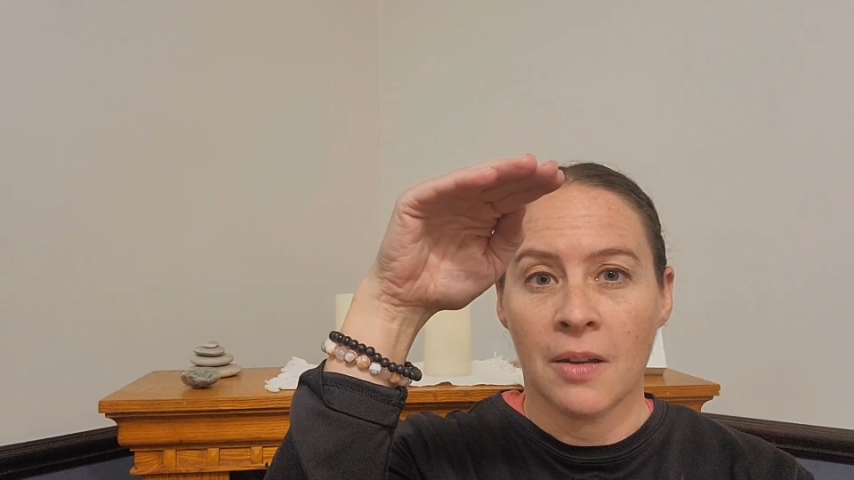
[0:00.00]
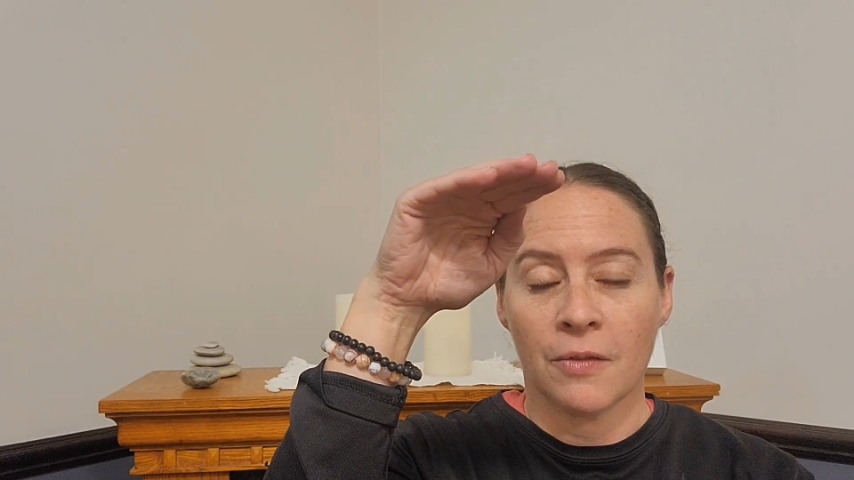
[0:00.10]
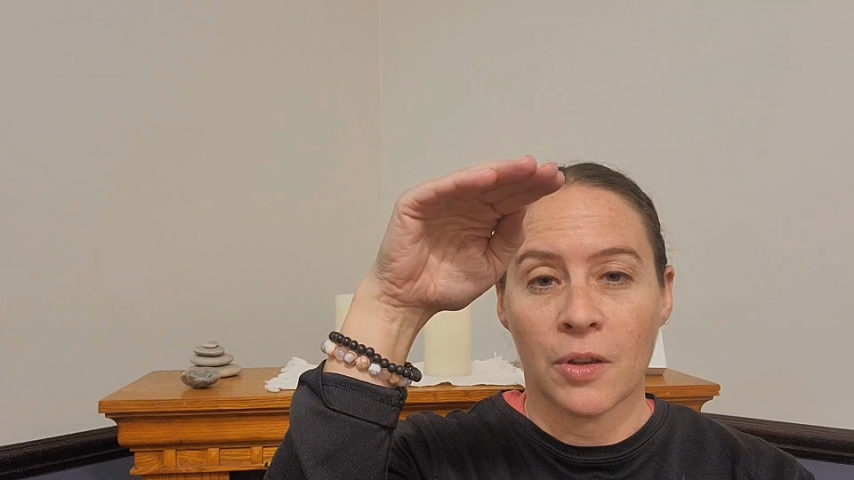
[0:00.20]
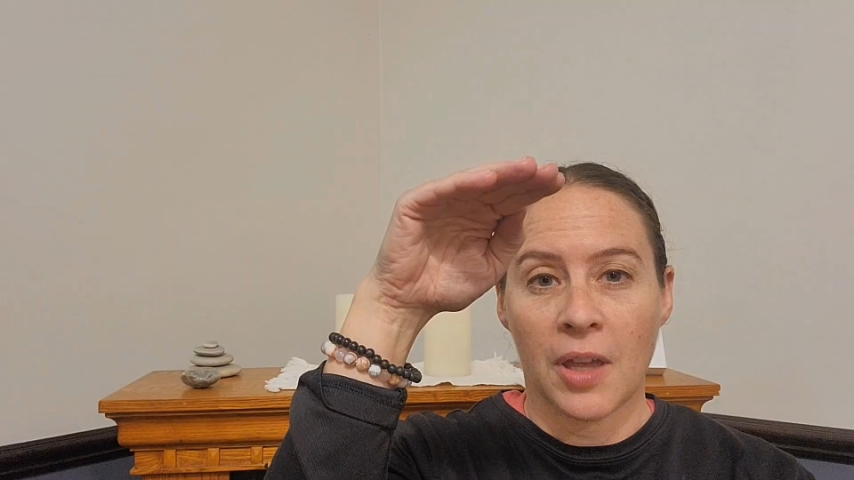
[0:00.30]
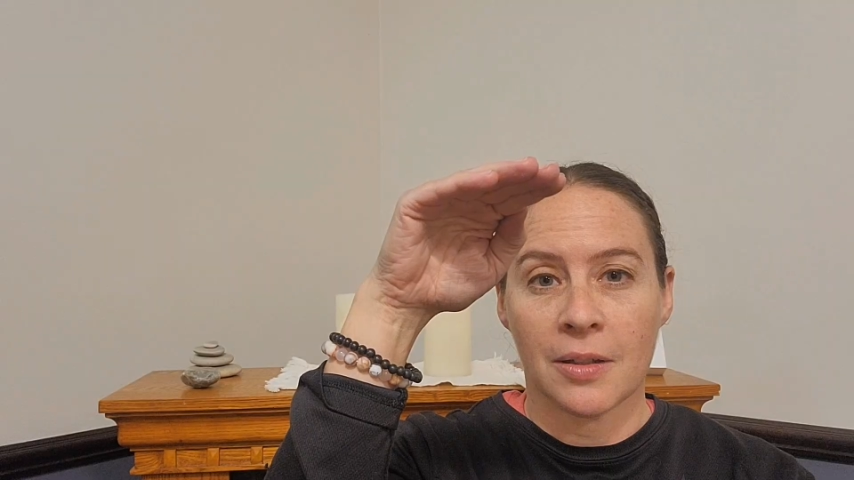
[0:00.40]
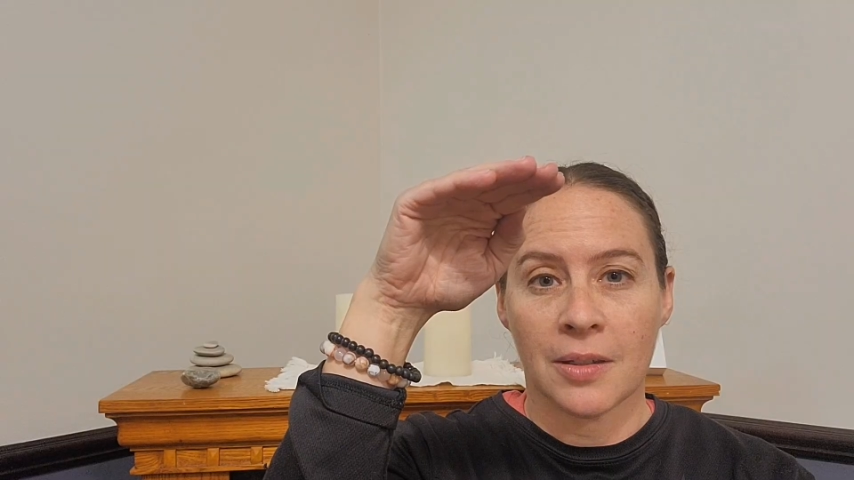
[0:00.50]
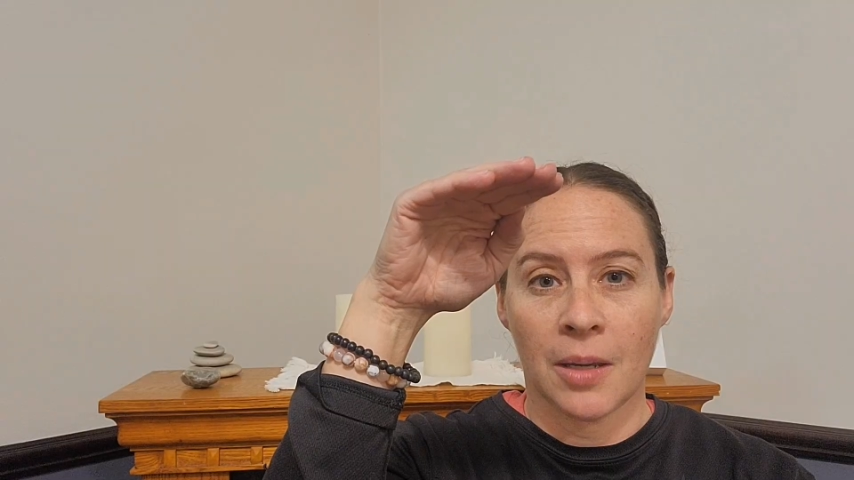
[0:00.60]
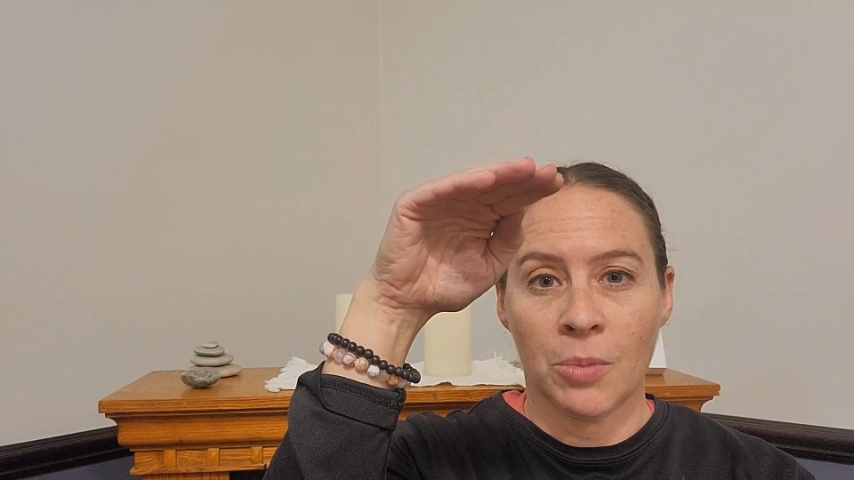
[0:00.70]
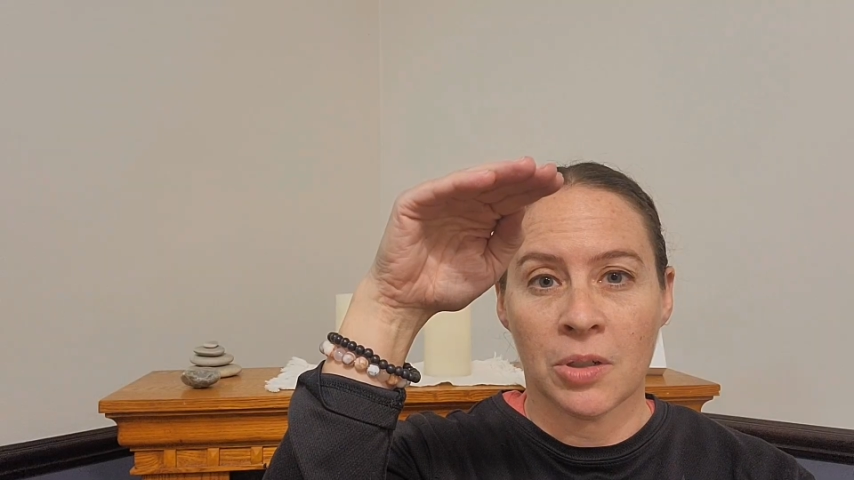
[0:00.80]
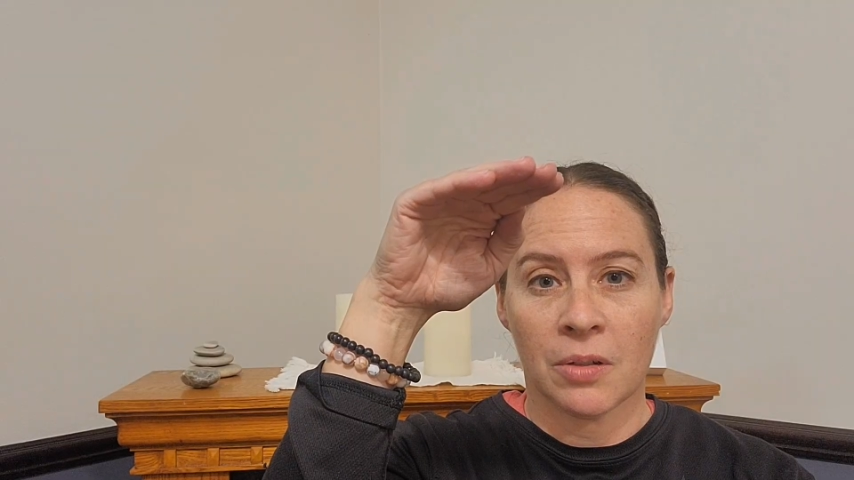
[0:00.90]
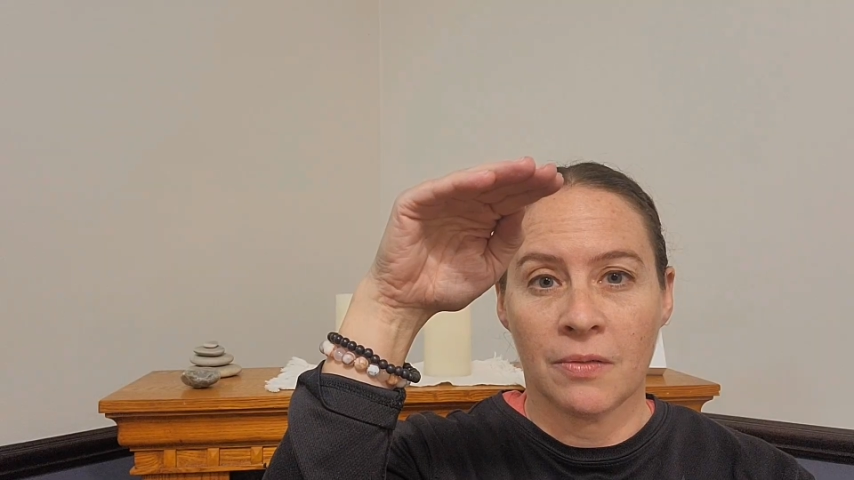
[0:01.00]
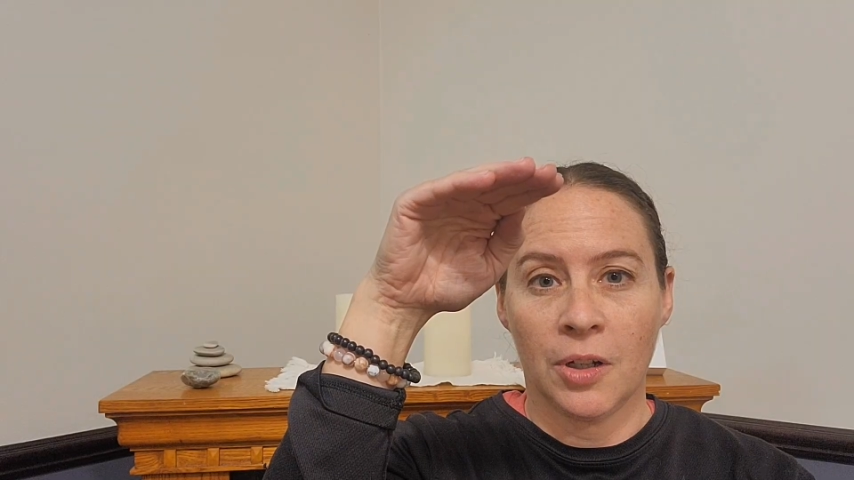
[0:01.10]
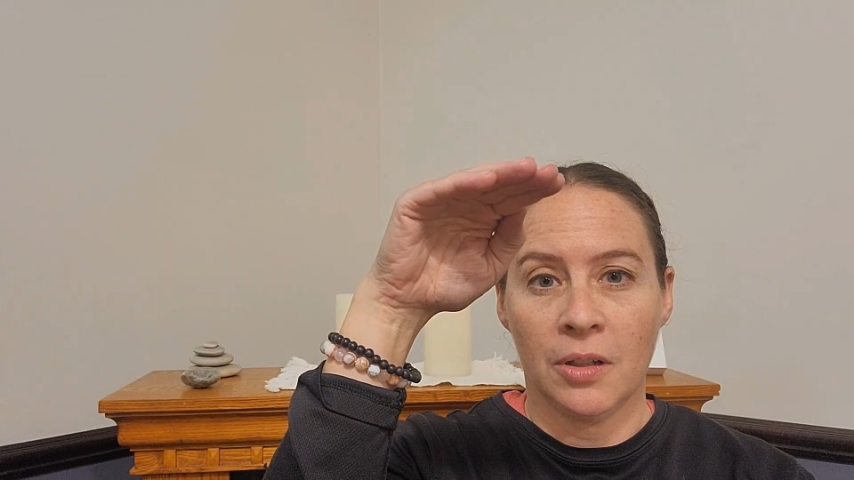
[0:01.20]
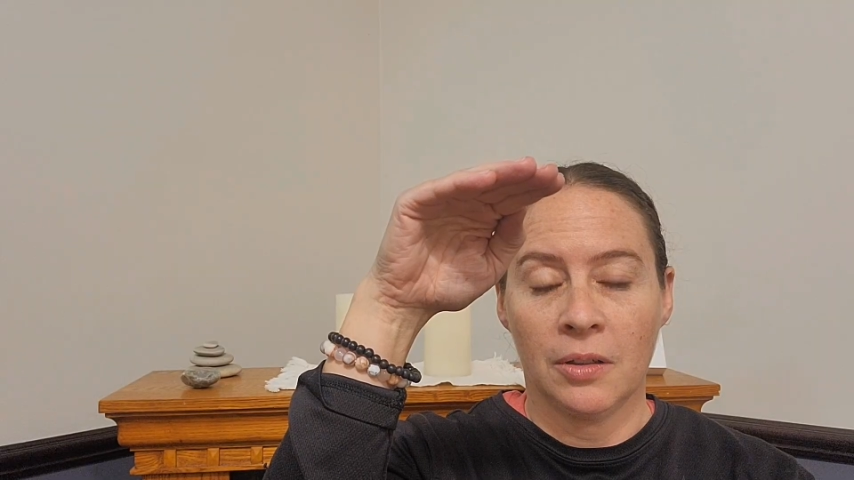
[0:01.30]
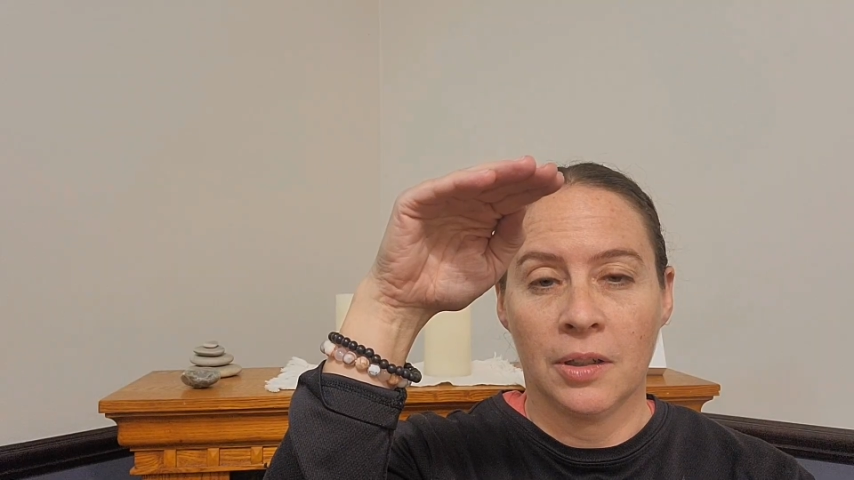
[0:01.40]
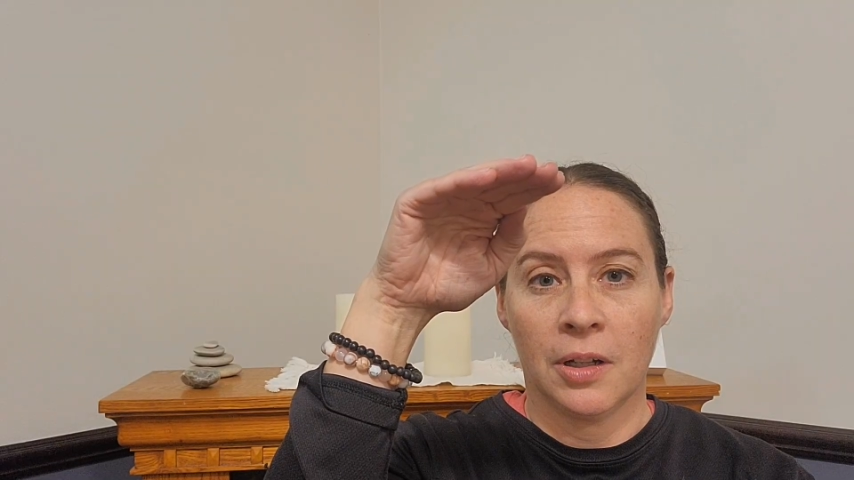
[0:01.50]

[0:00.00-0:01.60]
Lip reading: for that same interval,